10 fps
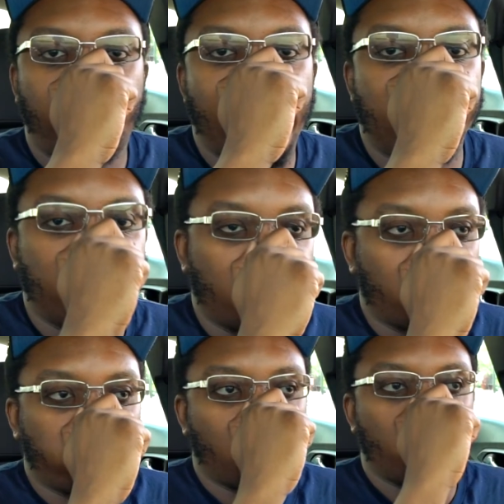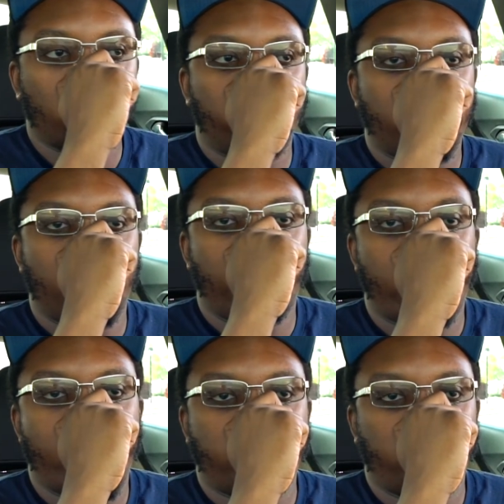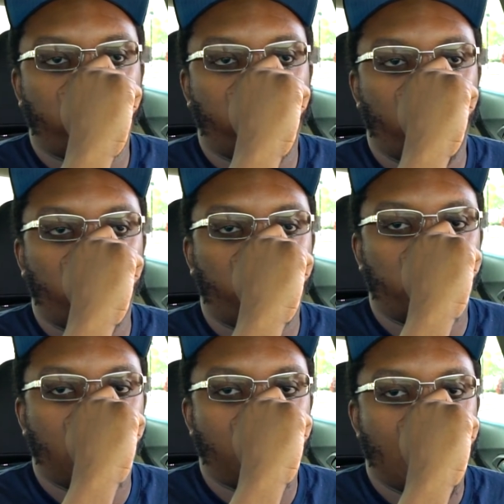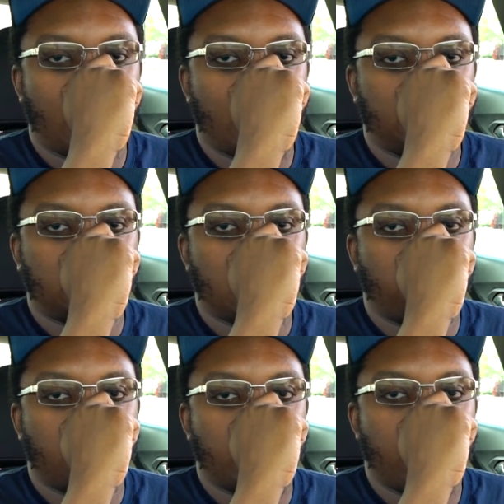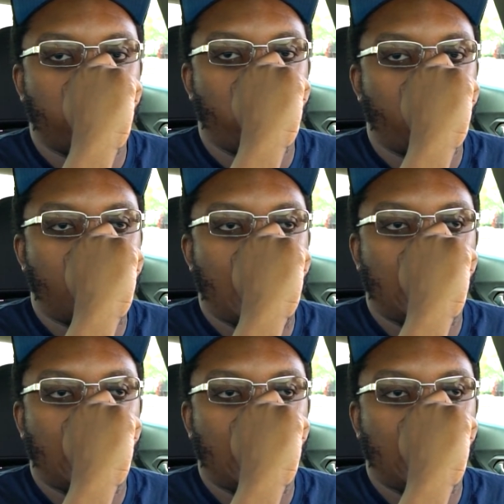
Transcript: of the cruise ship, of the cruise ship. I got something that you might